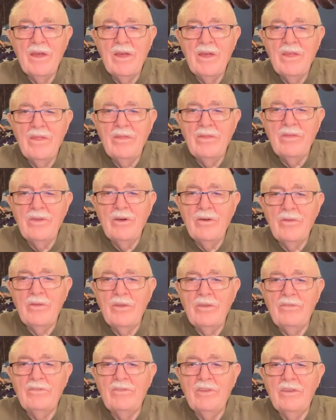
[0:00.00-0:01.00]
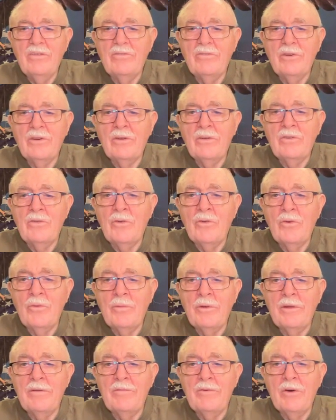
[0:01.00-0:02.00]
Though this district normally
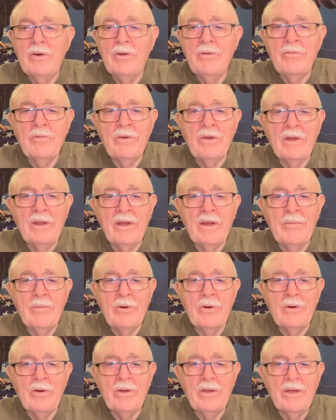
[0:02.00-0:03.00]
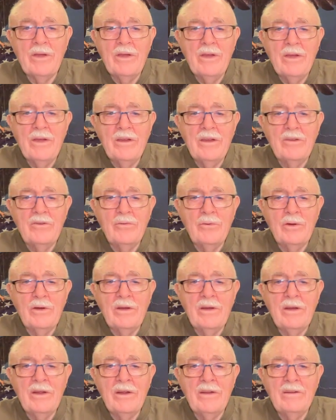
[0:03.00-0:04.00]
voted for Labour, in
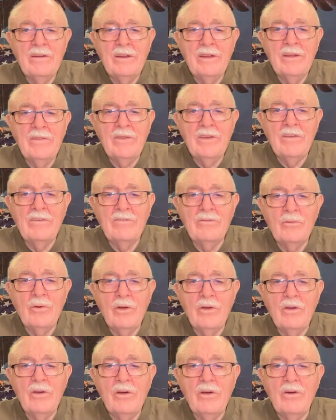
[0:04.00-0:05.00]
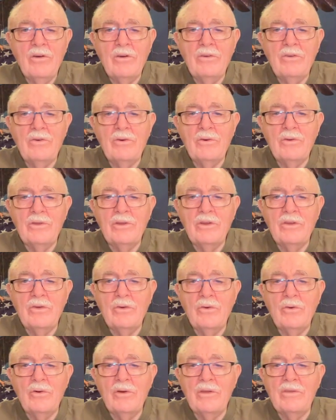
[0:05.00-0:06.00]
2019 they swung hard toward the
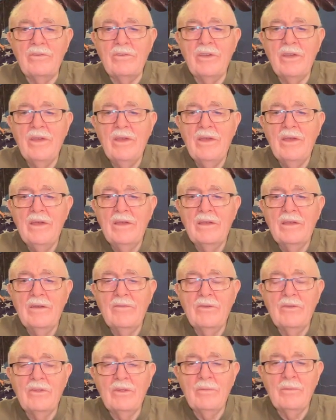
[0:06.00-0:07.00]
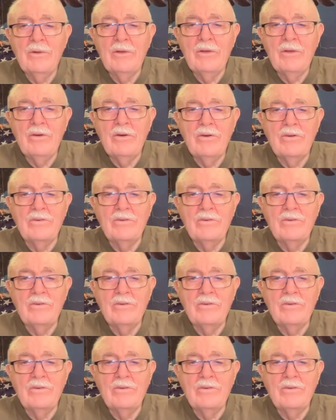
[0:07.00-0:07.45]
Tories, giving them a large